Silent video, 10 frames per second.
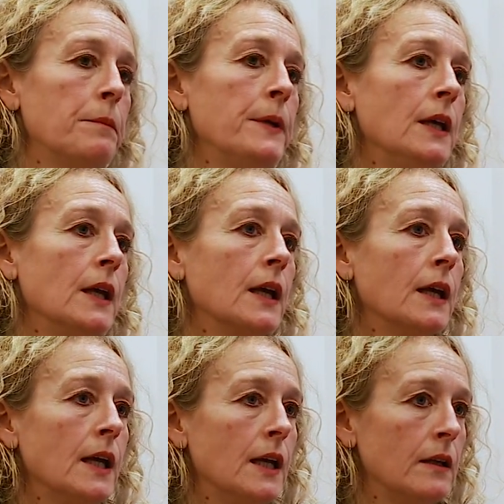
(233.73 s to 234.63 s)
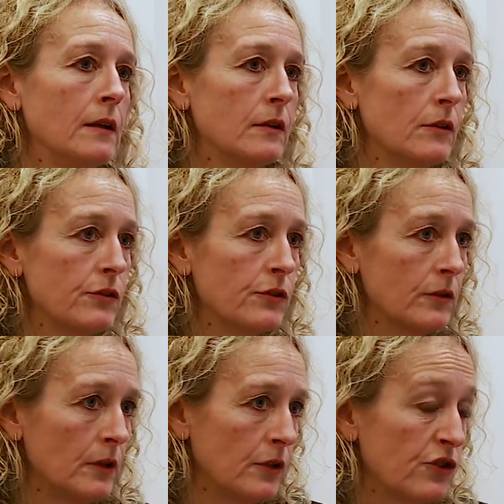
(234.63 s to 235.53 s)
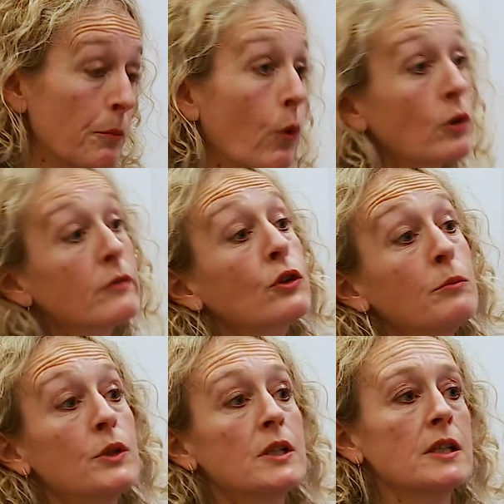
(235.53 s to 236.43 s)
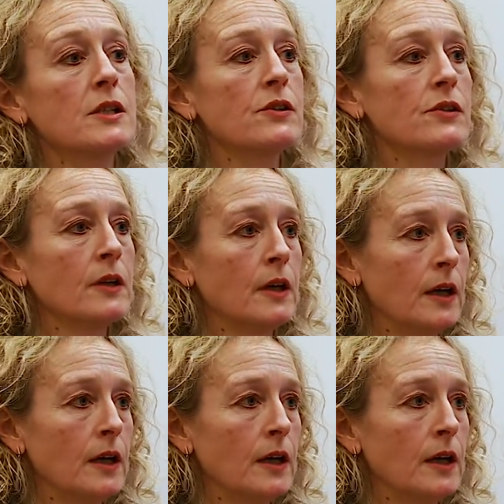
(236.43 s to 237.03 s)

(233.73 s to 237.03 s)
being in uh, supportive communities,